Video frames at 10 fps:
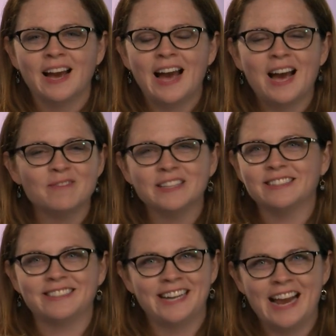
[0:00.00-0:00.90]
have
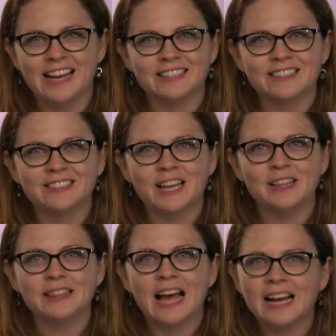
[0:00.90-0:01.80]
this chance,
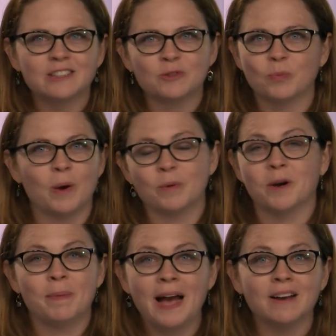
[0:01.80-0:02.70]
that's what we're
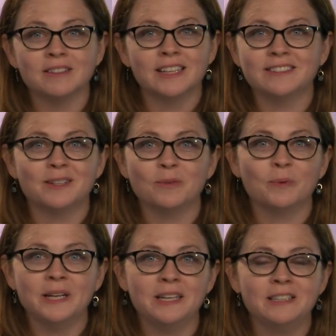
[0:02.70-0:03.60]
about, is that
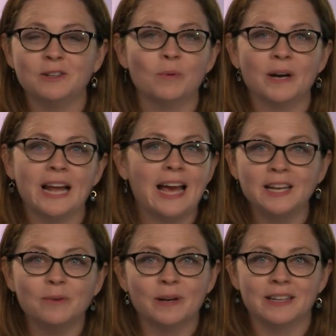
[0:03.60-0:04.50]
we don't want
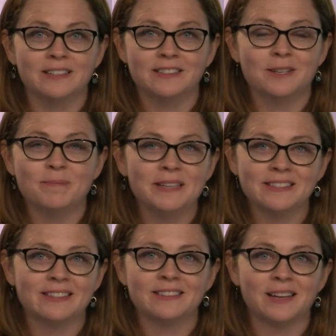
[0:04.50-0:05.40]
anyone to
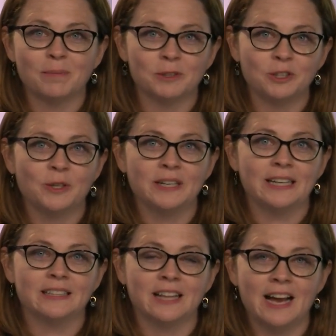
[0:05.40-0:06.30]
miss this
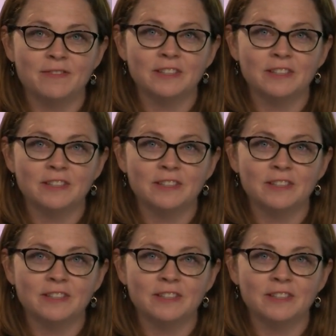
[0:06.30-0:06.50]
opportunity in life.